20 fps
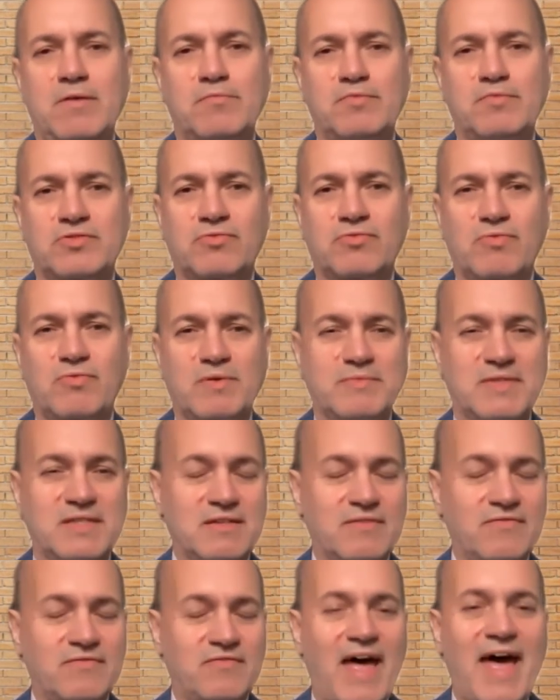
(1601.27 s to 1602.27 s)

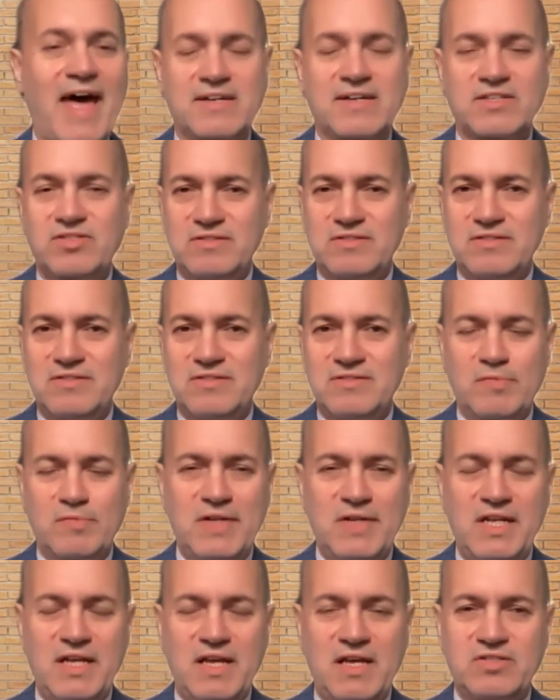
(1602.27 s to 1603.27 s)
prescriptive actions or
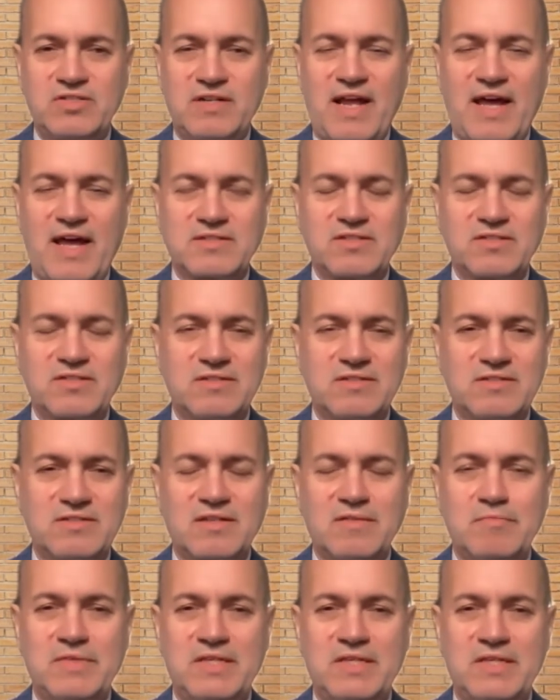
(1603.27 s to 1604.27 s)
remediation actions
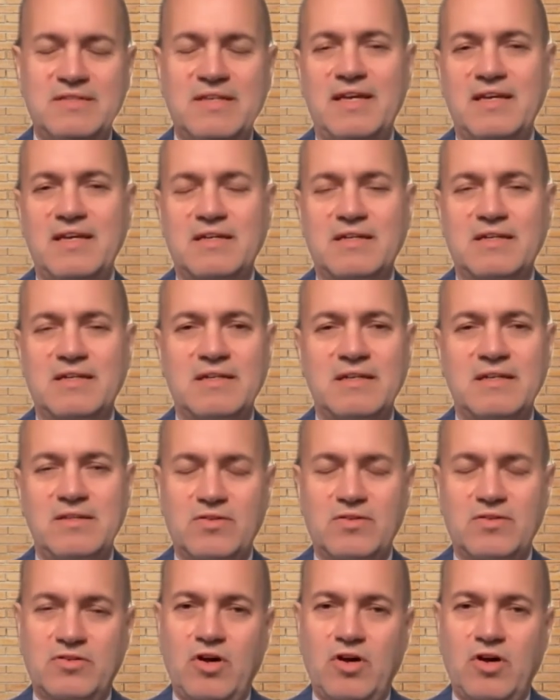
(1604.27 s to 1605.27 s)
can be taken
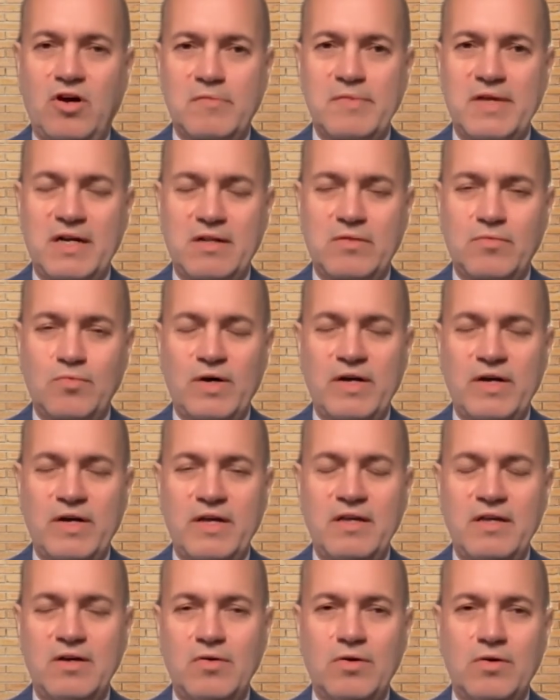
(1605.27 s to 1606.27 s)
either in an automated
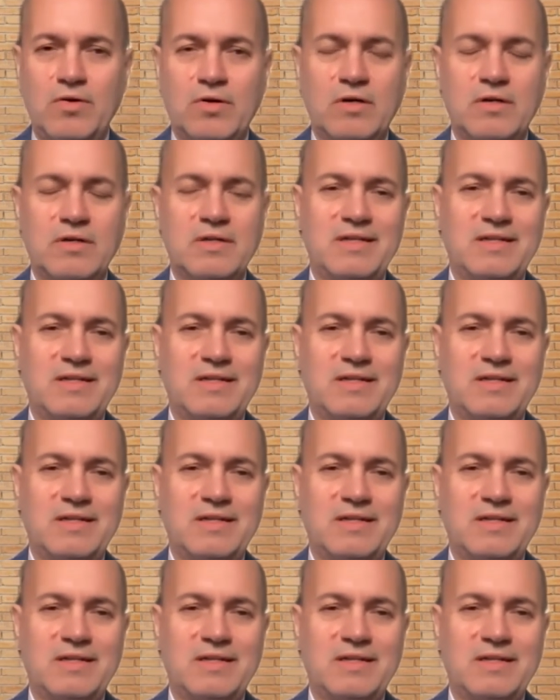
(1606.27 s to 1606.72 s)
way or